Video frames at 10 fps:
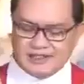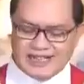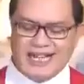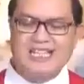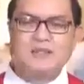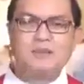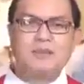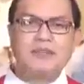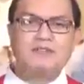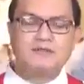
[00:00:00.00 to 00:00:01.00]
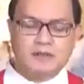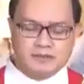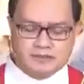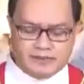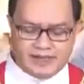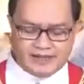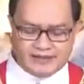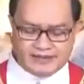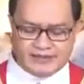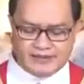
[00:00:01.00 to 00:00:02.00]
gasping for
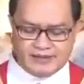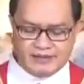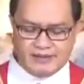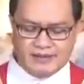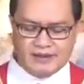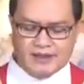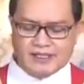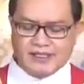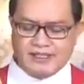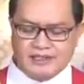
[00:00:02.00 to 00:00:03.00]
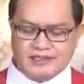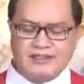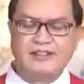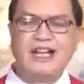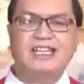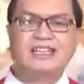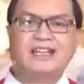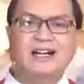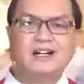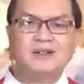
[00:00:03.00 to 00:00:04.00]
breath, still
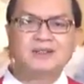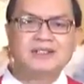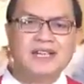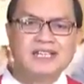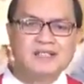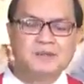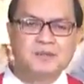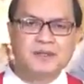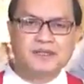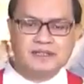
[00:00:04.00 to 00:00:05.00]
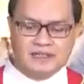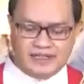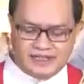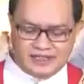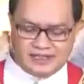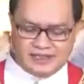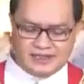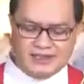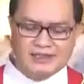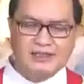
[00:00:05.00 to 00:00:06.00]
crying out desperately,
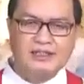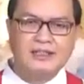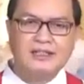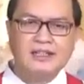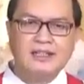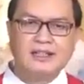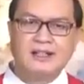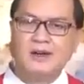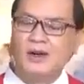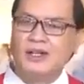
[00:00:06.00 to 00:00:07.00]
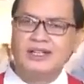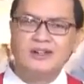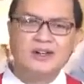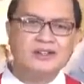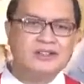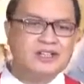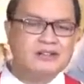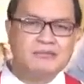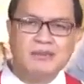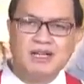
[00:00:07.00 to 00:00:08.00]
calling on
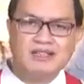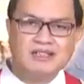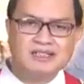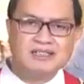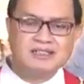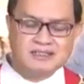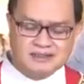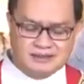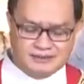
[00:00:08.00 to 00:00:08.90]
their mothers,